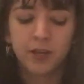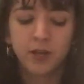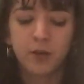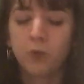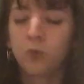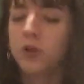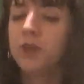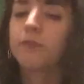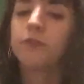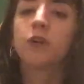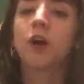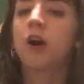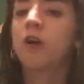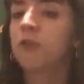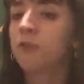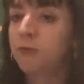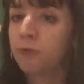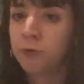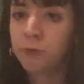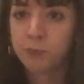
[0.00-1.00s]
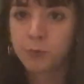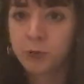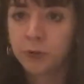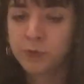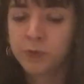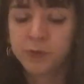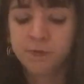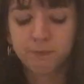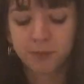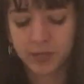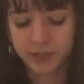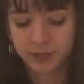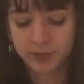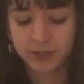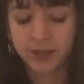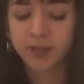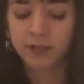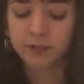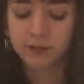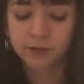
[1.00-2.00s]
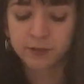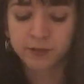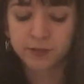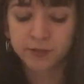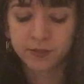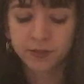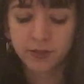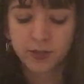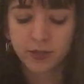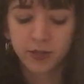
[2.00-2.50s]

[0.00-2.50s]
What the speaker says: We've gone through boom and bust cycles.